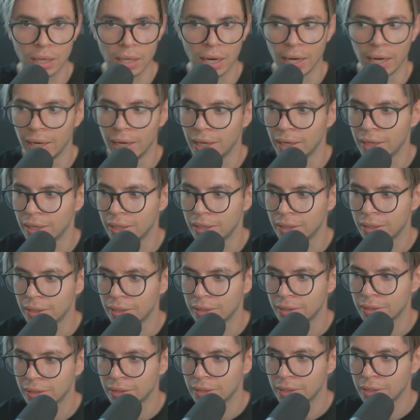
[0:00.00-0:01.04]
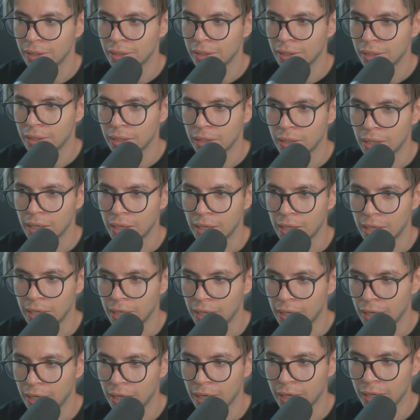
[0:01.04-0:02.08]

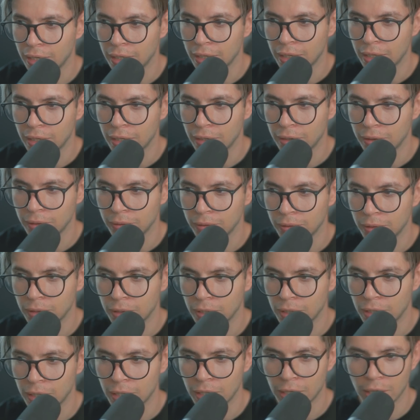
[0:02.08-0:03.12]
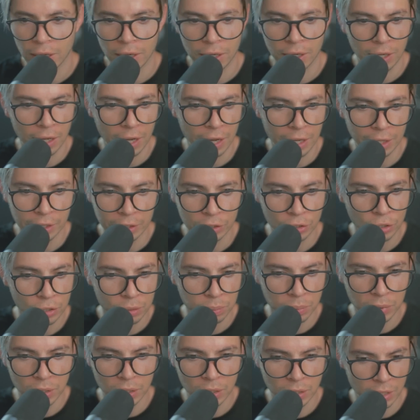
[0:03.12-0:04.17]
And
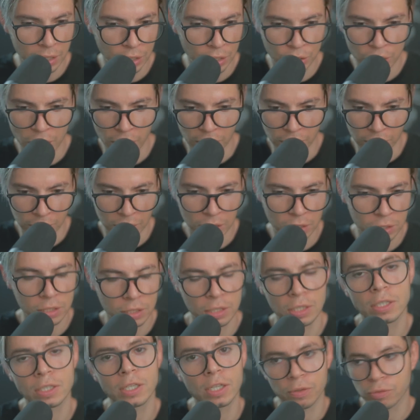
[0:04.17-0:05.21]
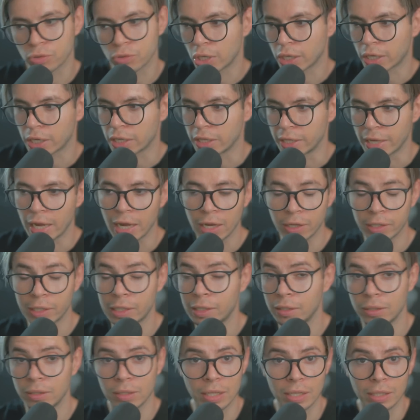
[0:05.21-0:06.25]
just because I check this instead of checking that,
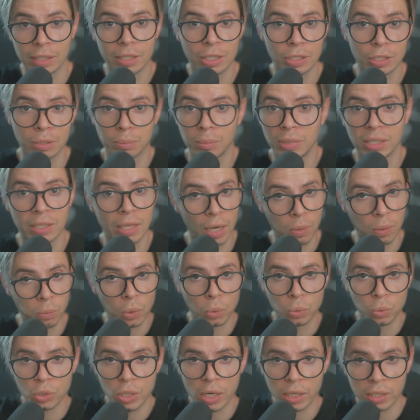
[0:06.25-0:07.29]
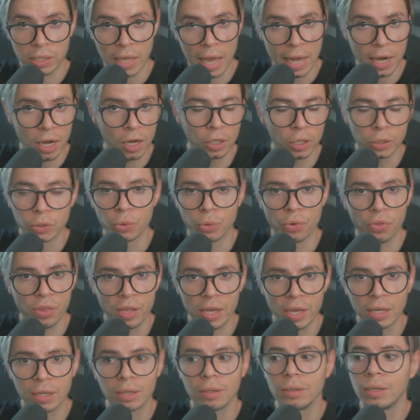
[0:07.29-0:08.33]
it doesn't mean that I won't check that other
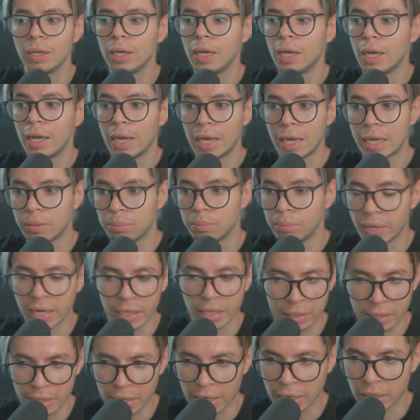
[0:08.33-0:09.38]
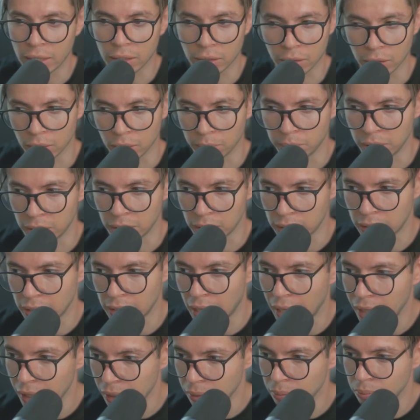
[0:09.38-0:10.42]
thing. It may take a little bit of
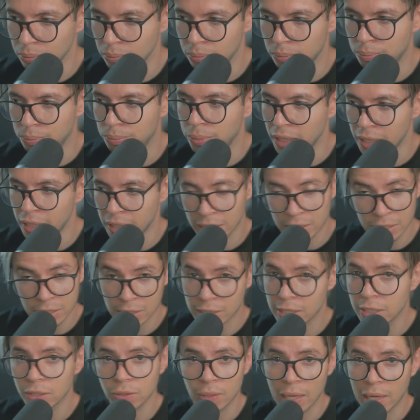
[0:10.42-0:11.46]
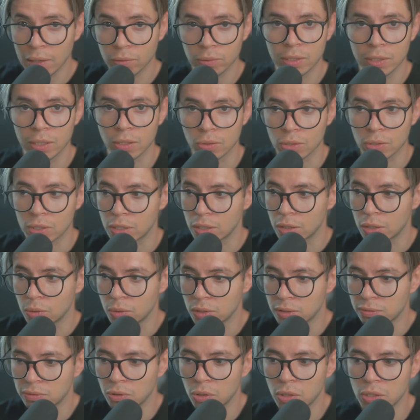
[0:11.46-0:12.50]
time, but it's still out there.
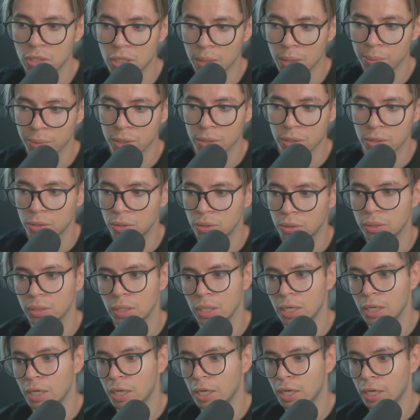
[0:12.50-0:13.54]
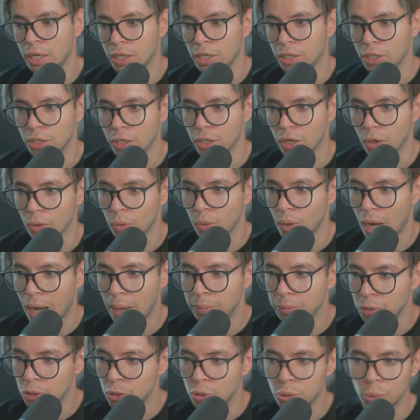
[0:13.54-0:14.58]
So as far as I'm concerned, you know,
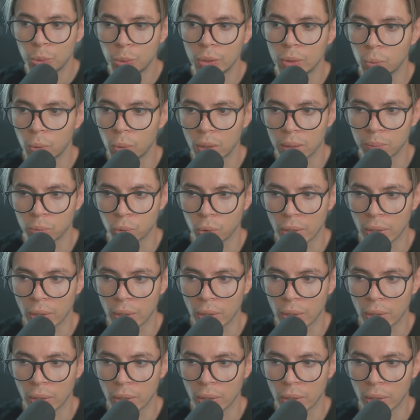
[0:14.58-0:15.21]
I'm enjoying what I'm